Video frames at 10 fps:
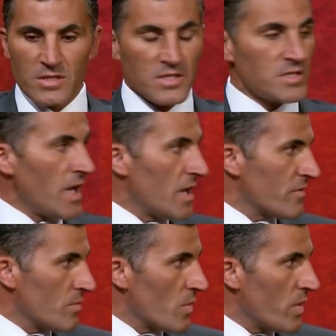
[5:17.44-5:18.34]
a stance
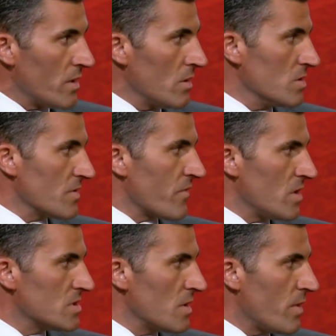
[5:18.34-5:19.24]
I'm prepared to lose a
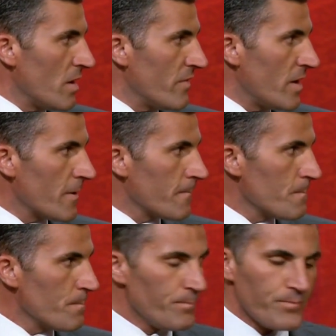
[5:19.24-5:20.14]
friendship over?
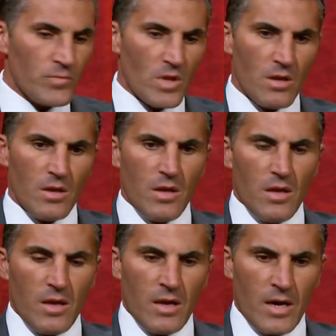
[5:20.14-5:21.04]

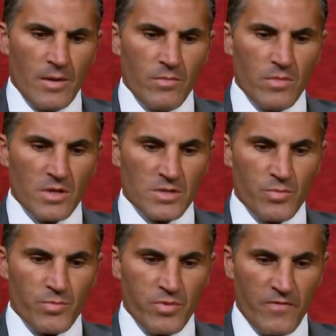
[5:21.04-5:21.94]
There's a
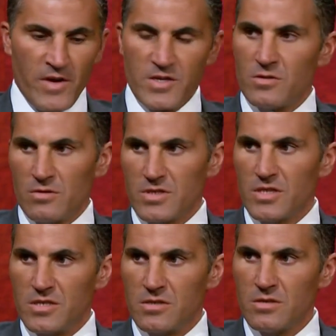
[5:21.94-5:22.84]
professional
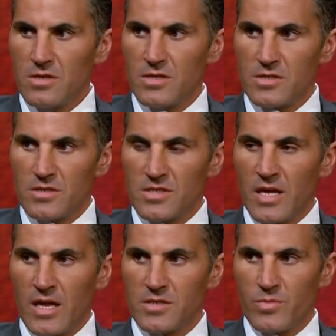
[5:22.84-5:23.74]
decision. Is it a
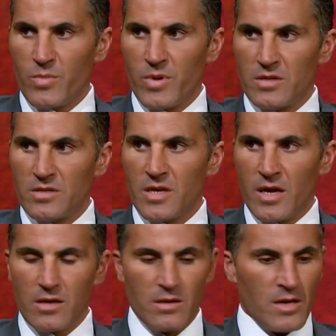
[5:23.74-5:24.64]
stance you're prepared to
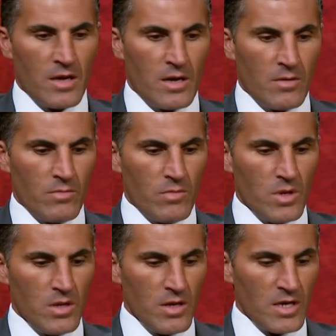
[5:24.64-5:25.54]
take
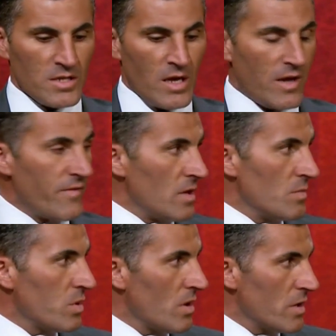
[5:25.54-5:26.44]
as an AFL
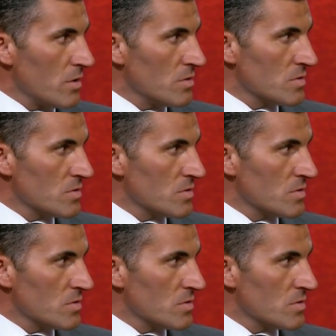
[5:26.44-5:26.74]
employee whose